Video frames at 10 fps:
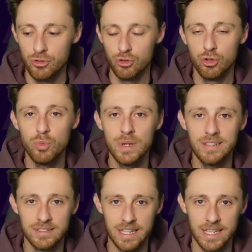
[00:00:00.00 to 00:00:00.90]
Do we
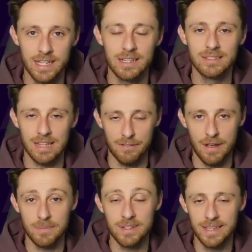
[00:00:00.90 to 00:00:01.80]
see
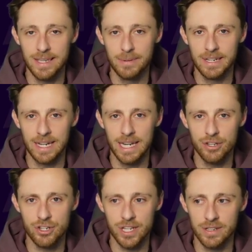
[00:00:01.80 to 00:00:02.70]
Southampton keeping a clean
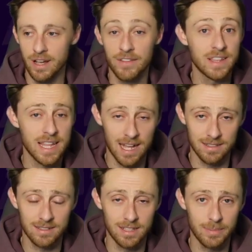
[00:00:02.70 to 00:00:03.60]
sheet? I think the answer
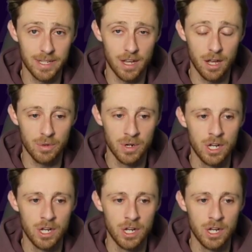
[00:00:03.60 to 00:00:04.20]
is going to be no.